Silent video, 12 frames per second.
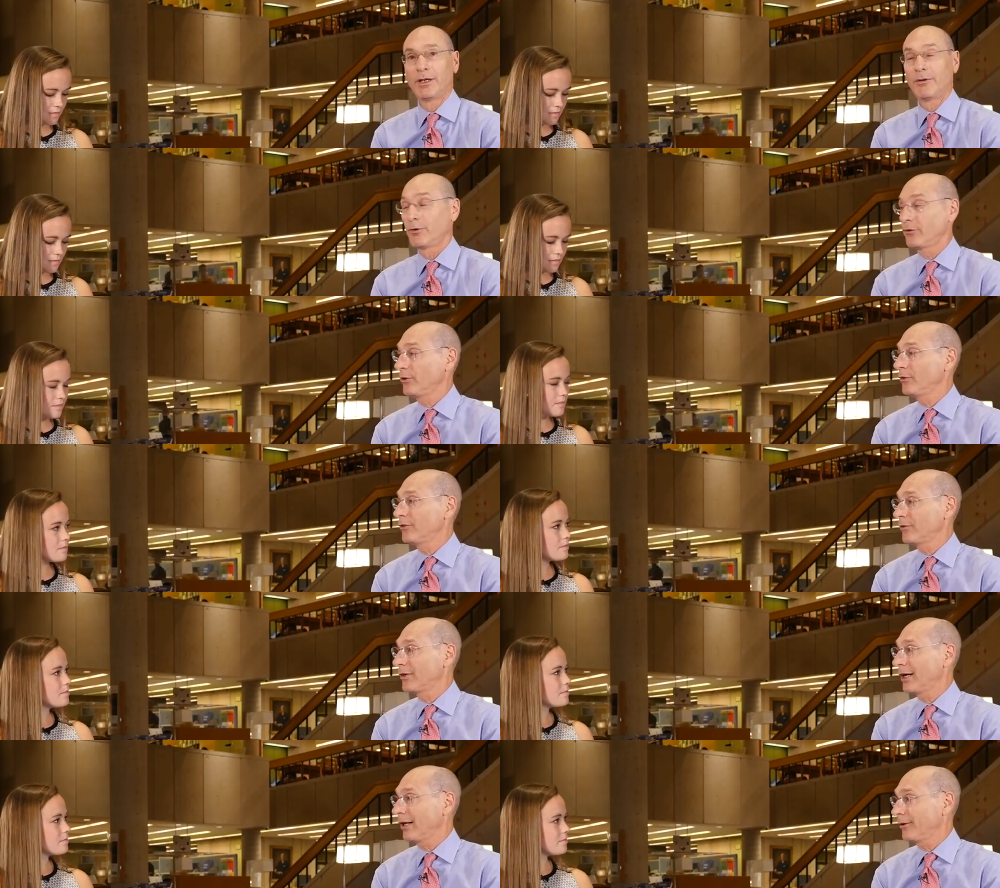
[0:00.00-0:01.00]
Speaker 1: were students of
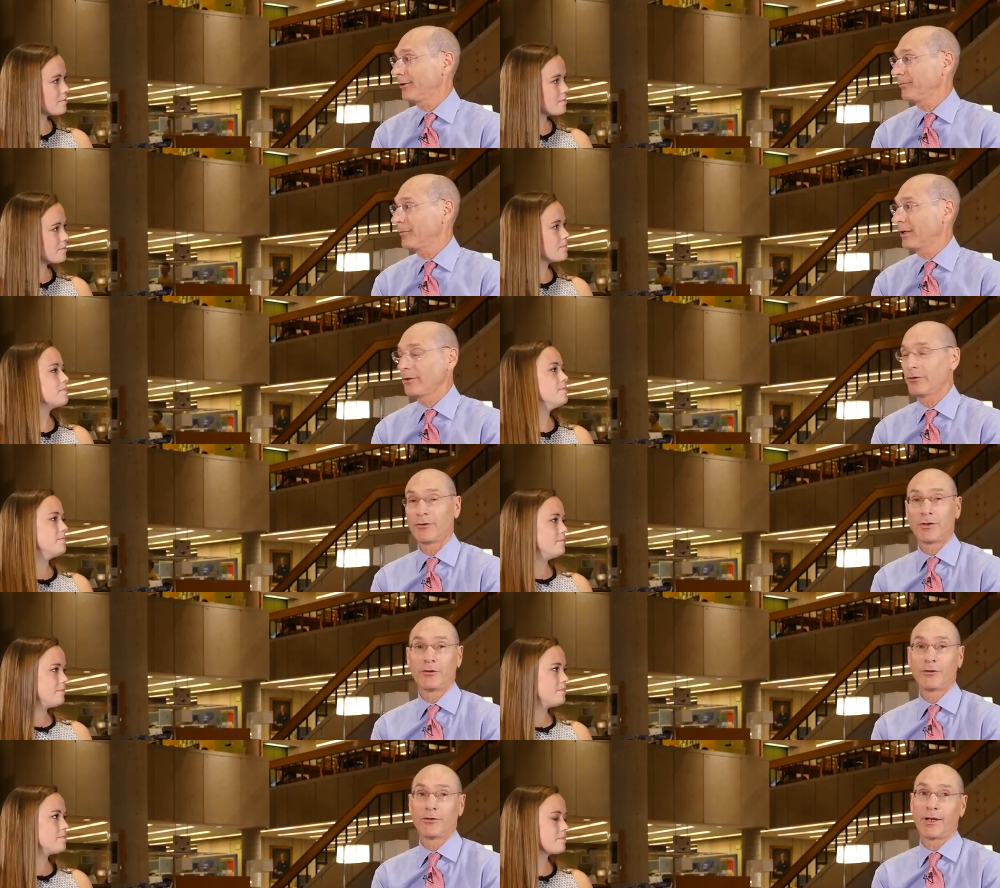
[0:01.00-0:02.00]
color. Another
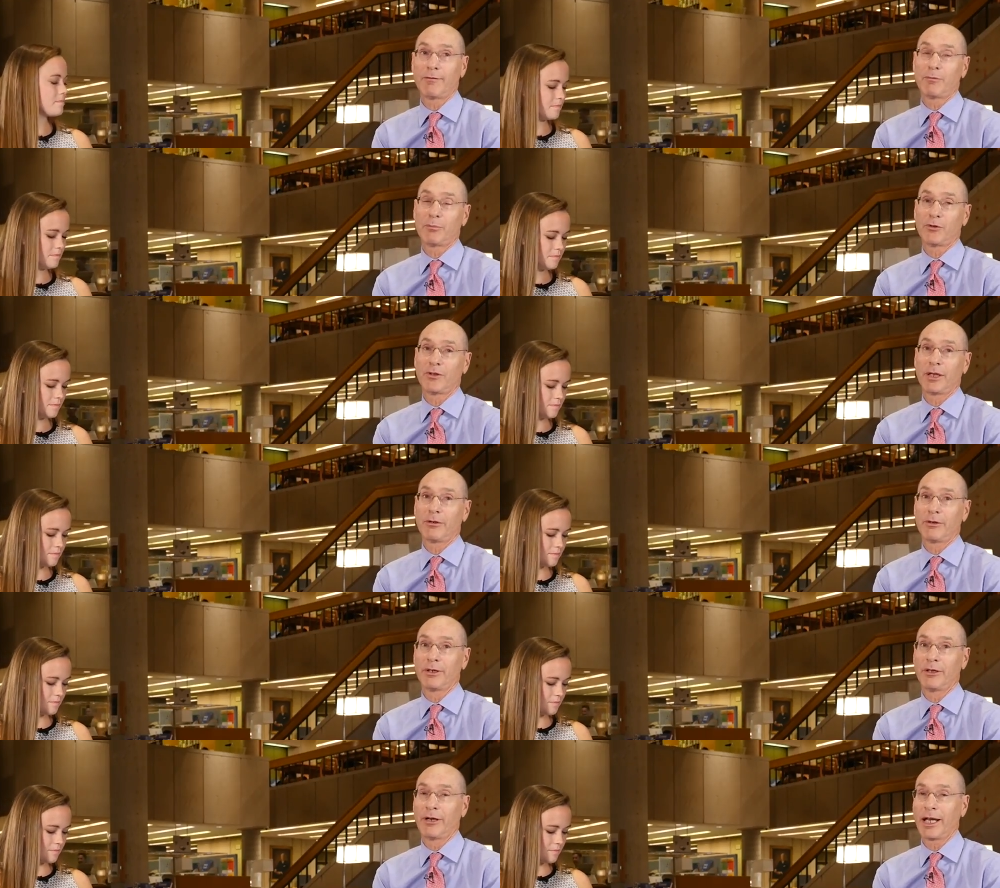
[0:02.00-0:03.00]
six or seven percent are
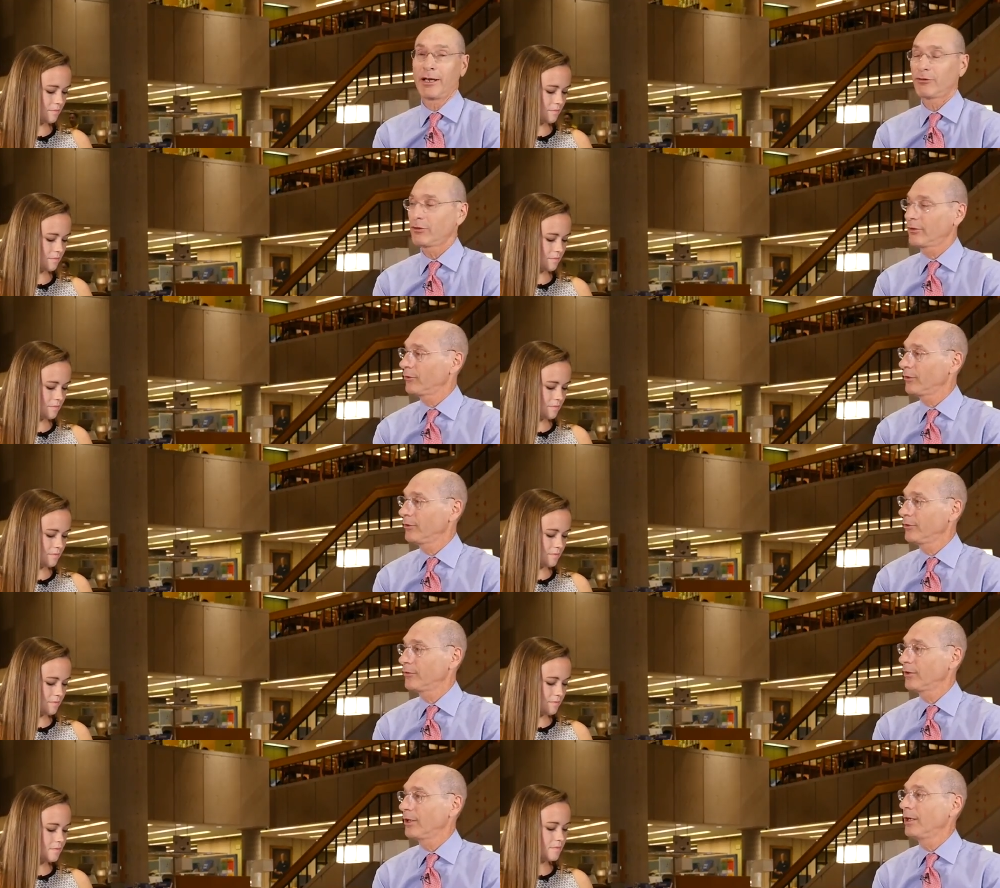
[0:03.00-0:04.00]
international
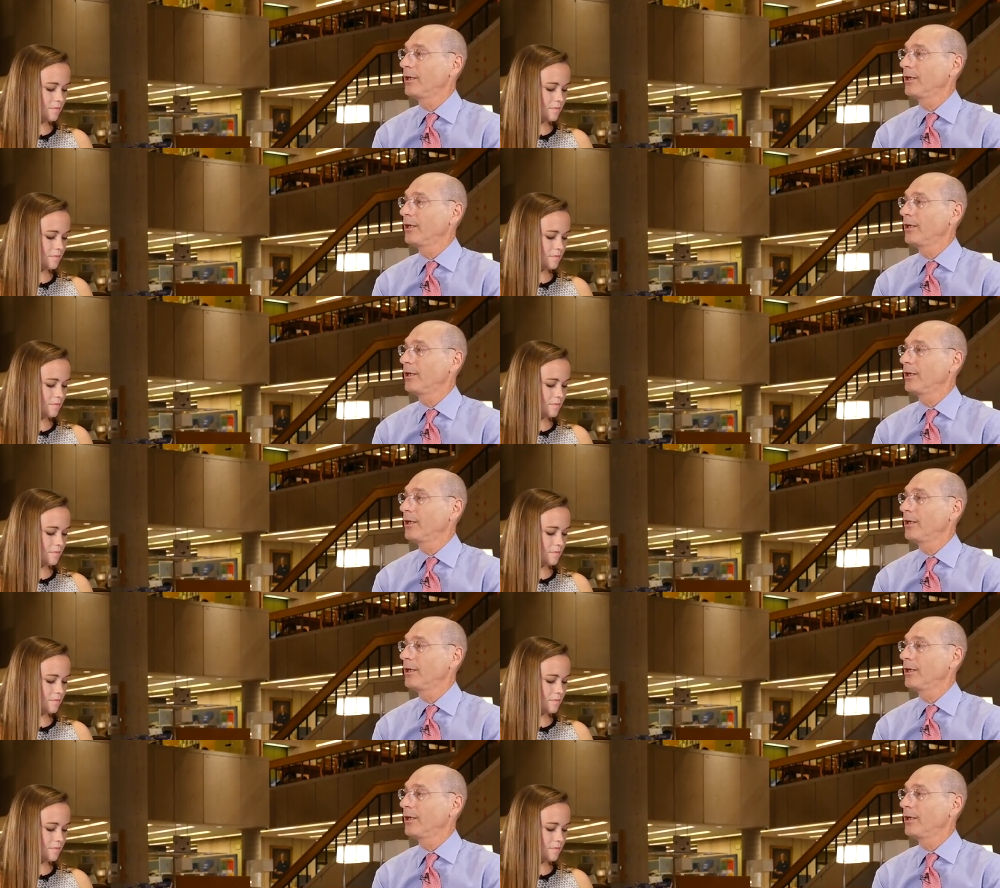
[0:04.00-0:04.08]
students.